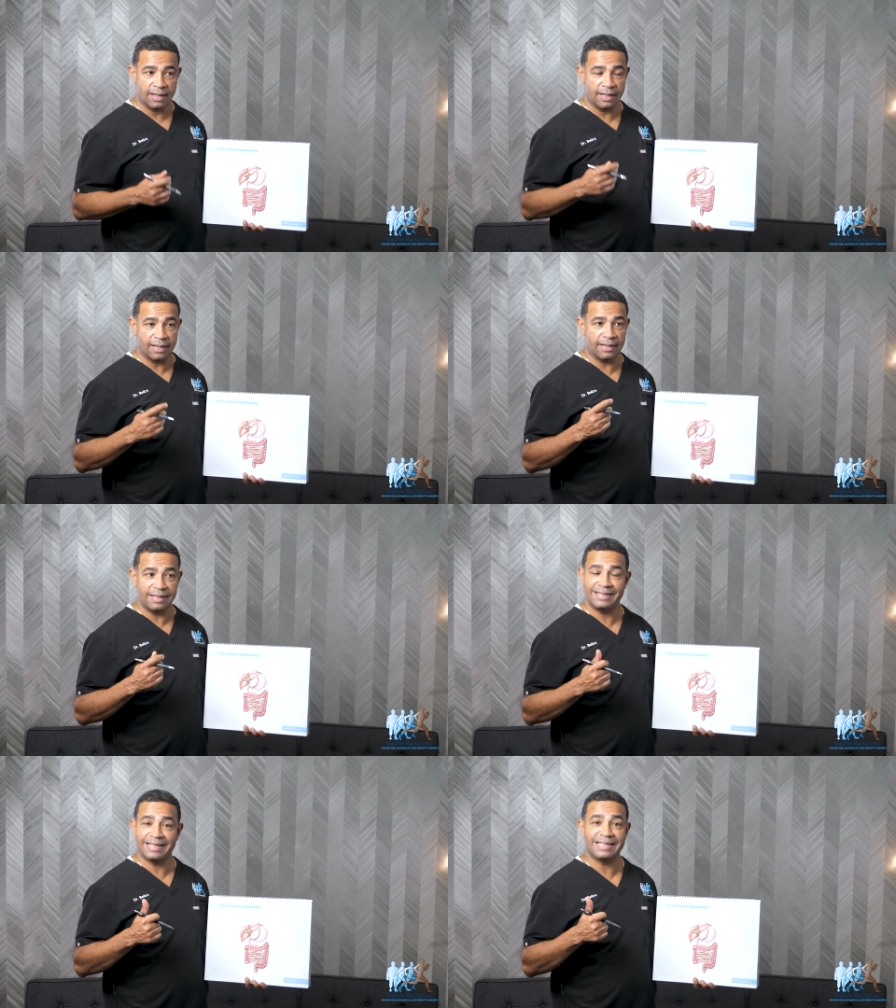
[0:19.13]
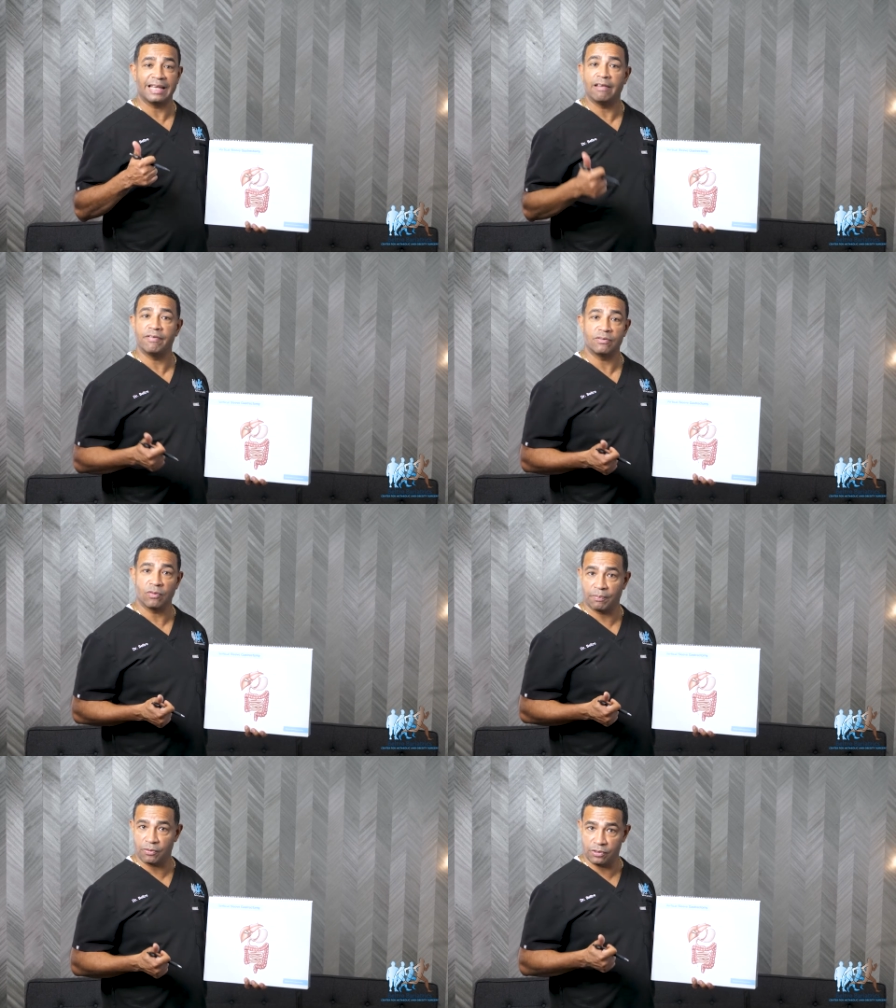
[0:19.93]
It is the safest of
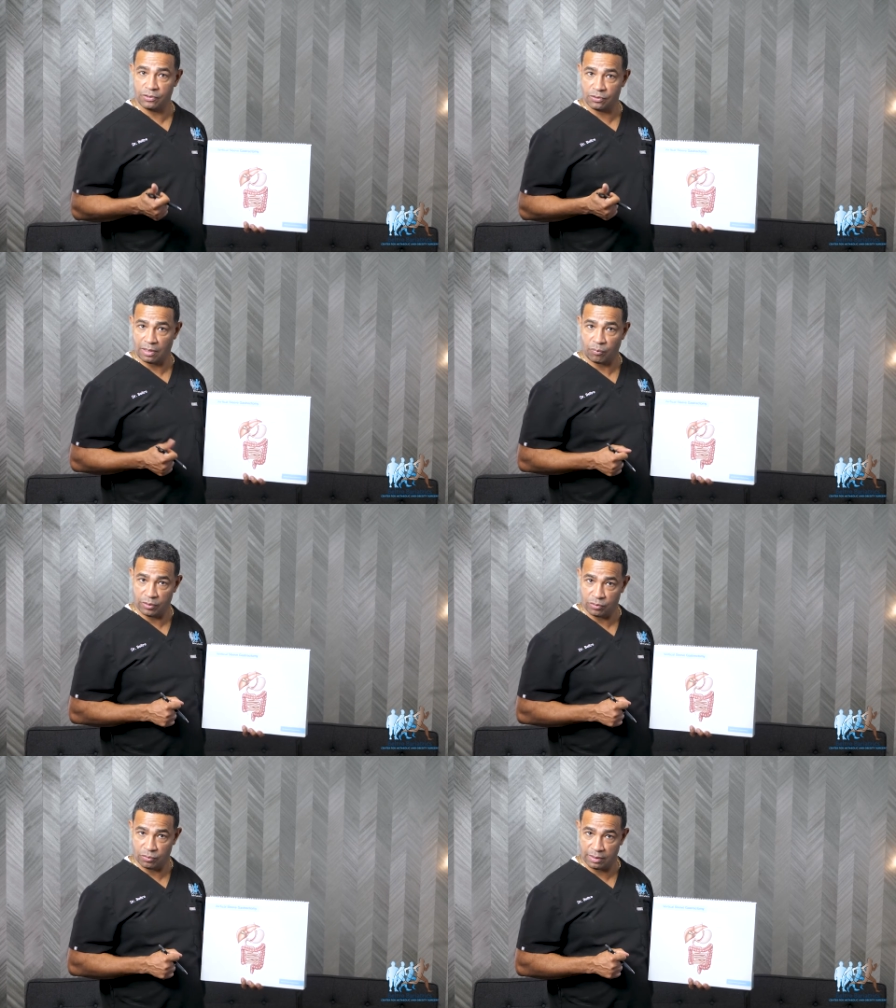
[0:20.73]
the procedures that we do,